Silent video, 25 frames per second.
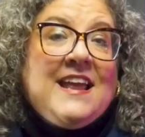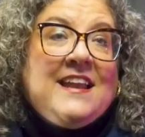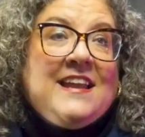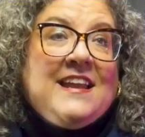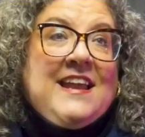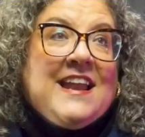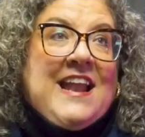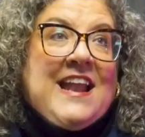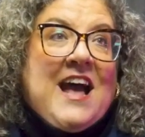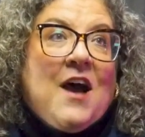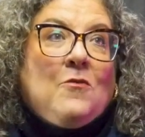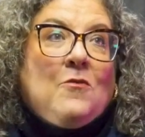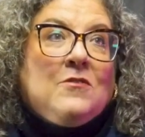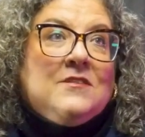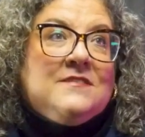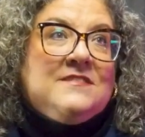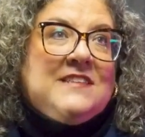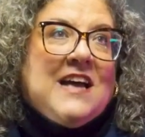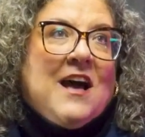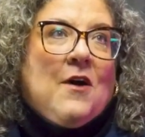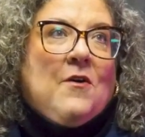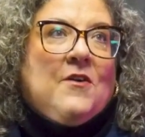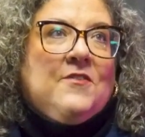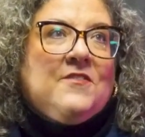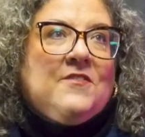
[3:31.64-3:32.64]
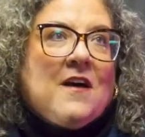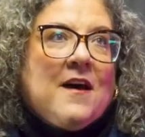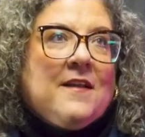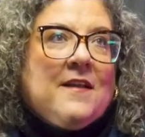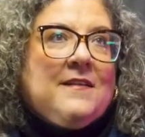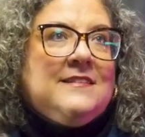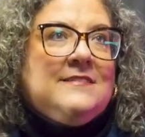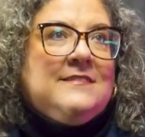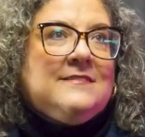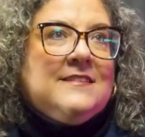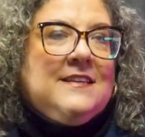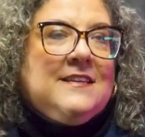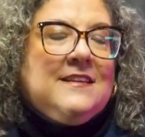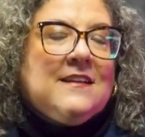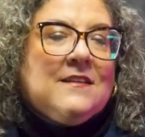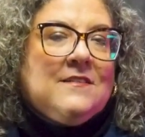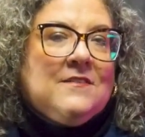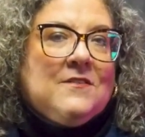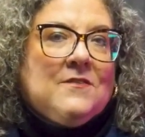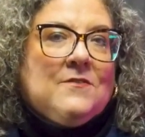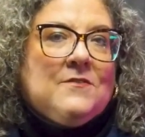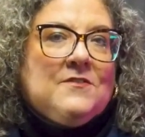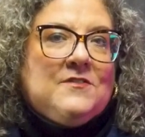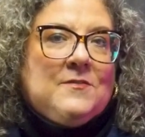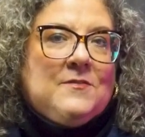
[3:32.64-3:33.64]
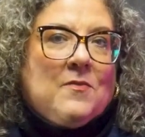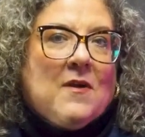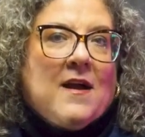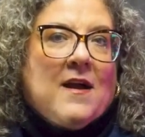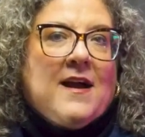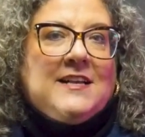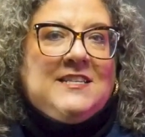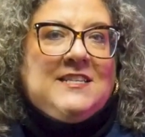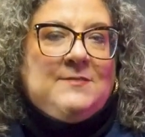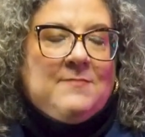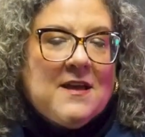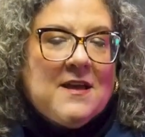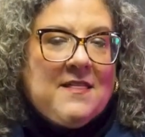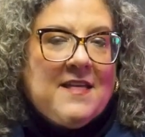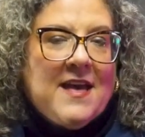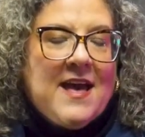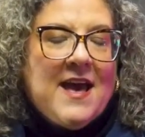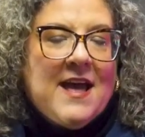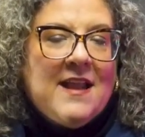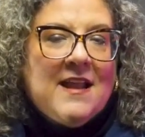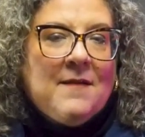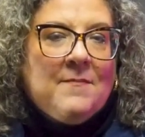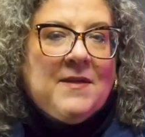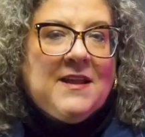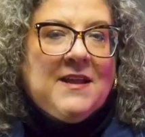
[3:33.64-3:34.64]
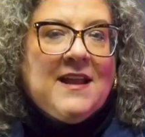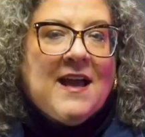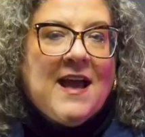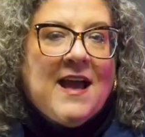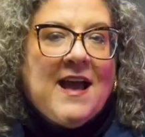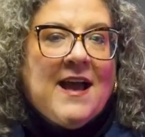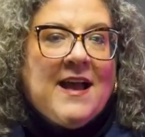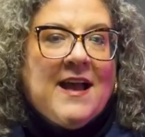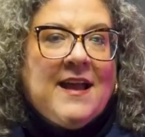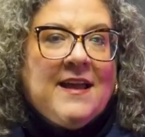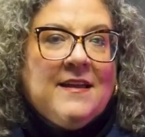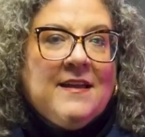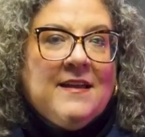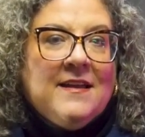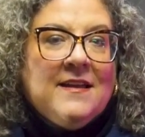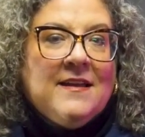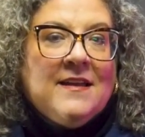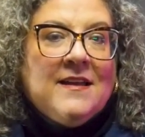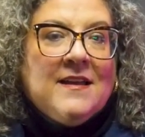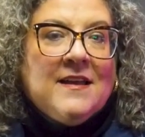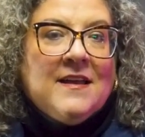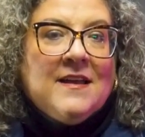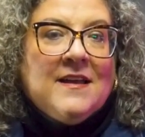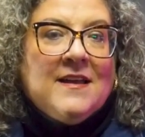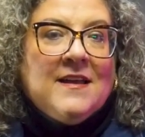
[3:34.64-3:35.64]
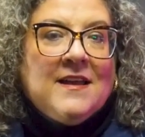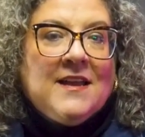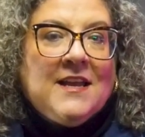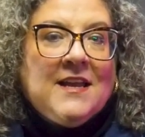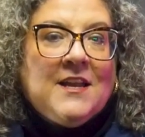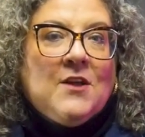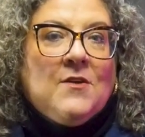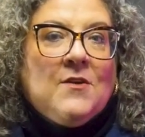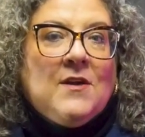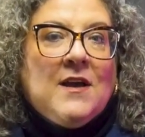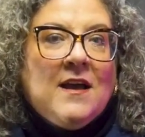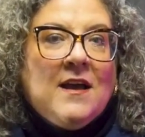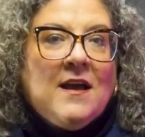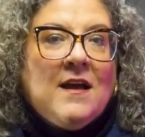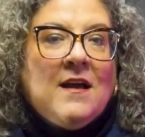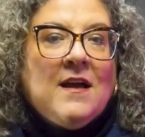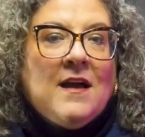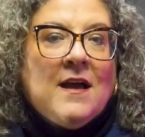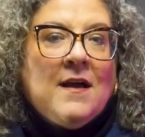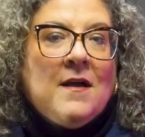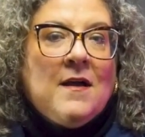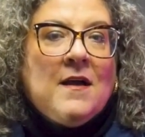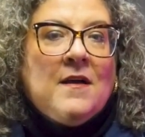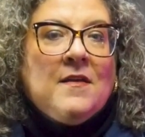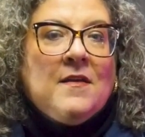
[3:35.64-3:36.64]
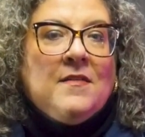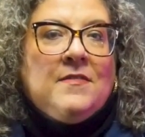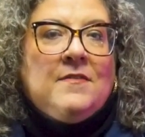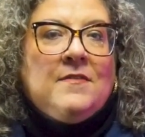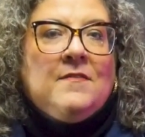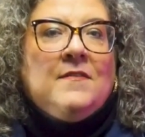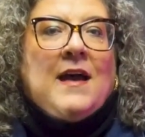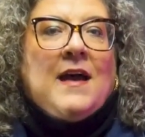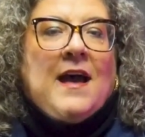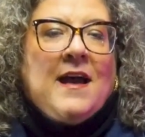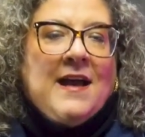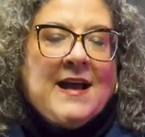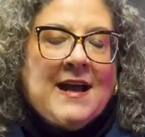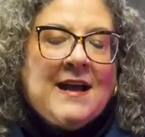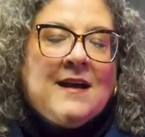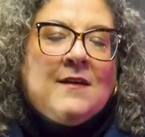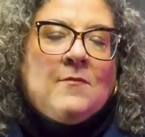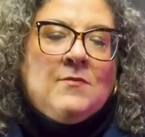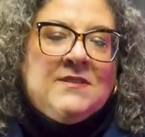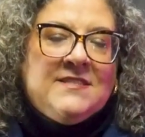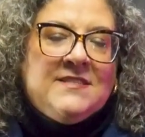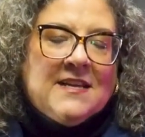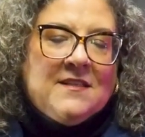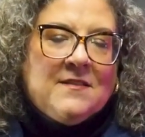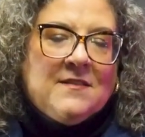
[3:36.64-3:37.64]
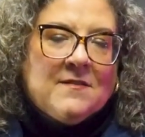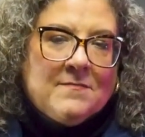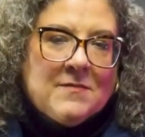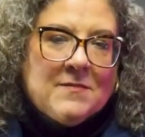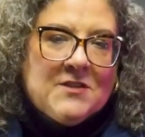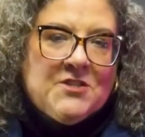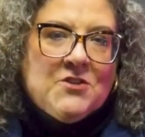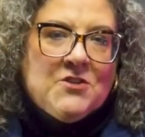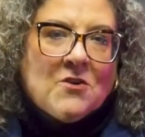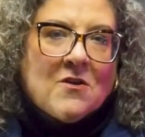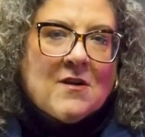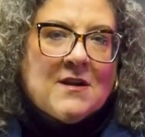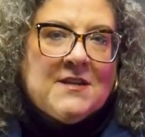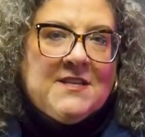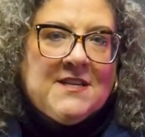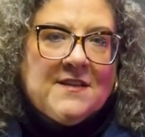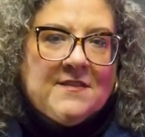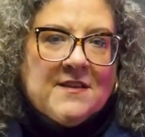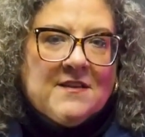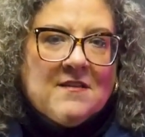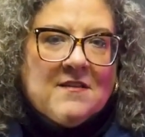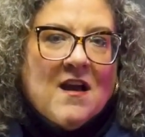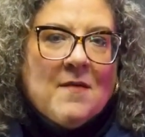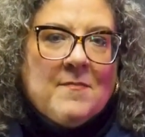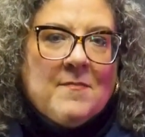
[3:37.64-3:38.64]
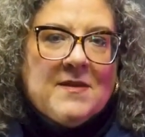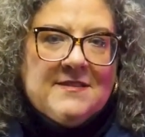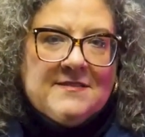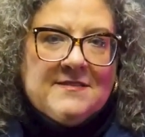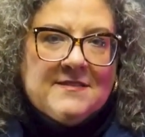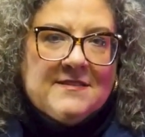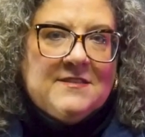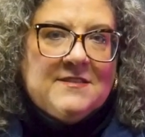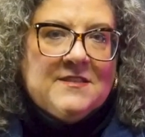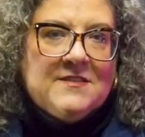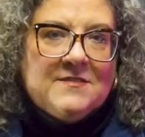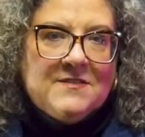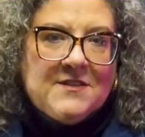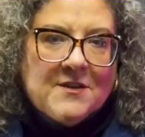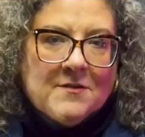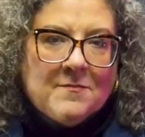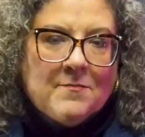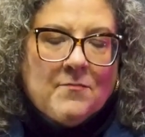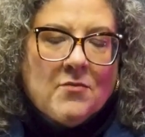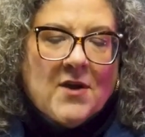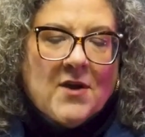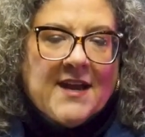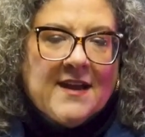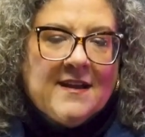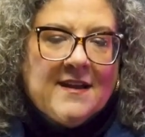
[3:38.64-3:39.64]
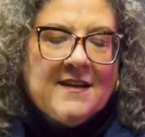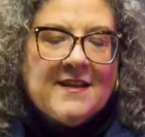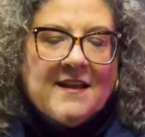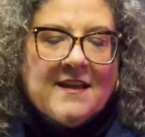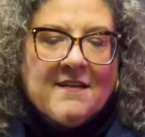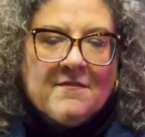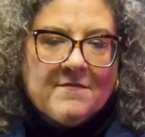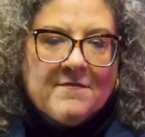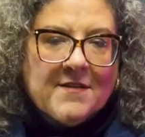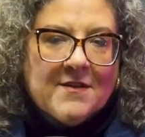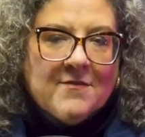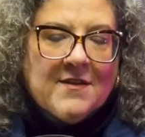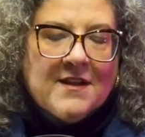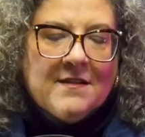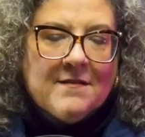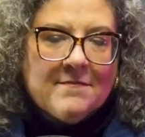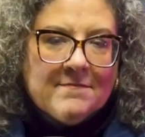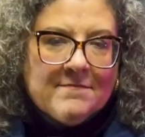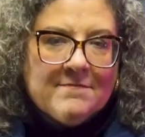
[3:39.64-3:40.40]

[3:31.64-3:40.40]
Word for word: and, and I was, I was honestly a little surprised by that. I mean, I, you know, the, I, I, would say the majority of the comments, and this is you know breaking it down very